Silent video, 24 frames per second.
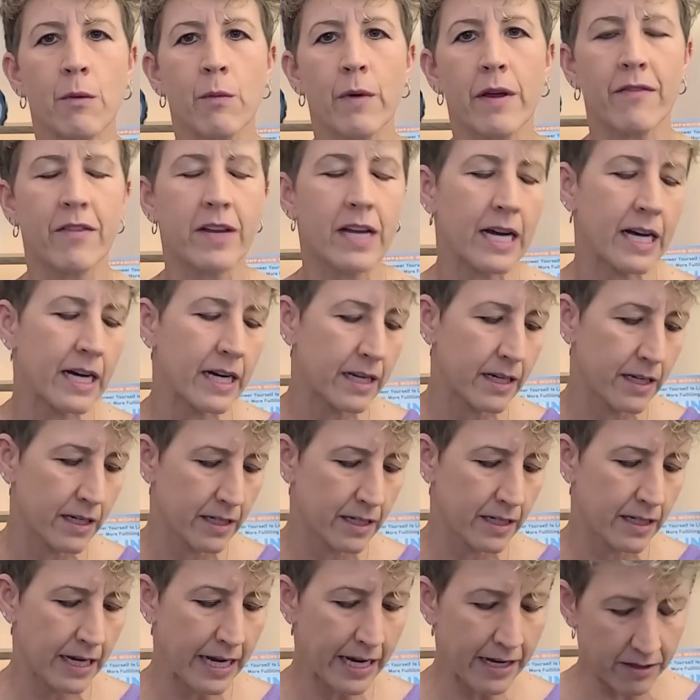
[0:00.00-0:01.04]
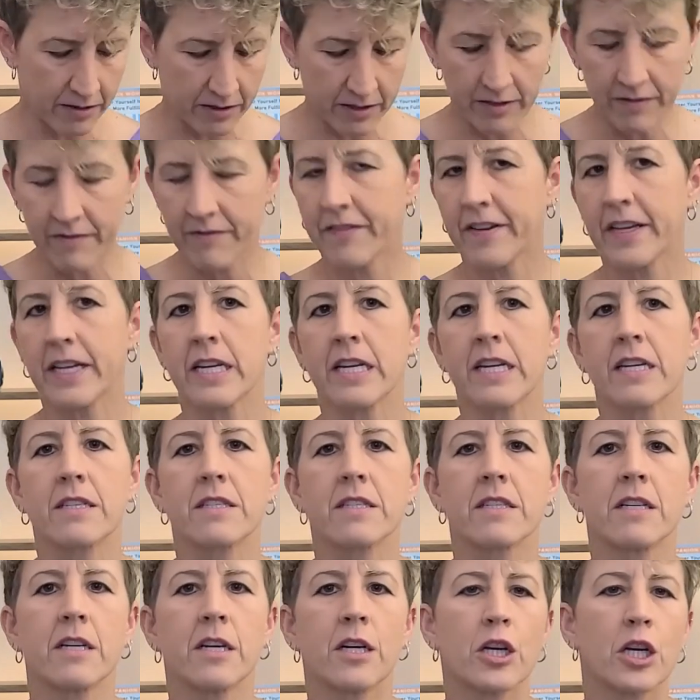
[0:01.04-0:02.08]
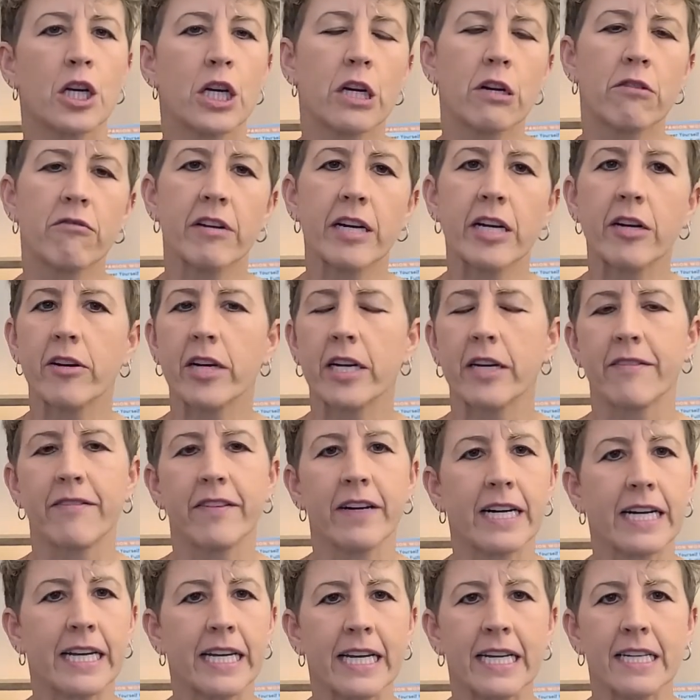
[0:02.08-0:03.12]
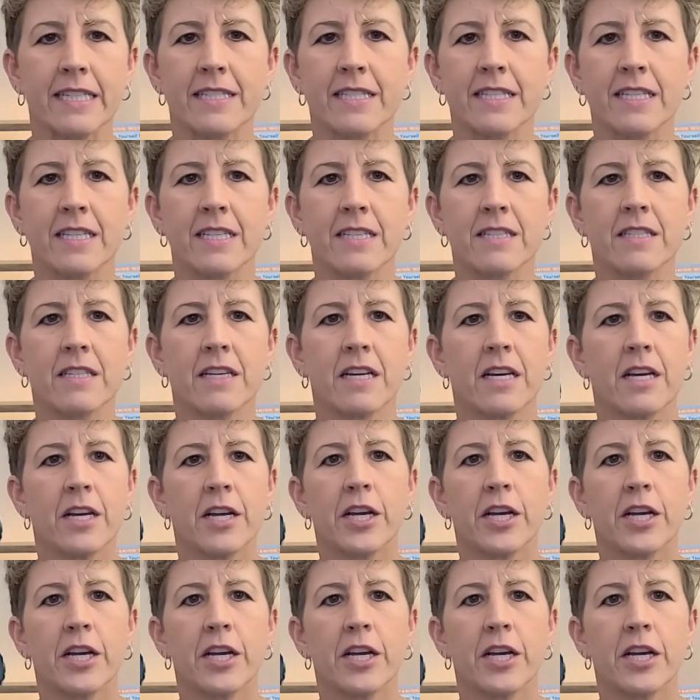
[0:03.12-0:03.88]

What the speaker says: we've got health and fitness, career and finances,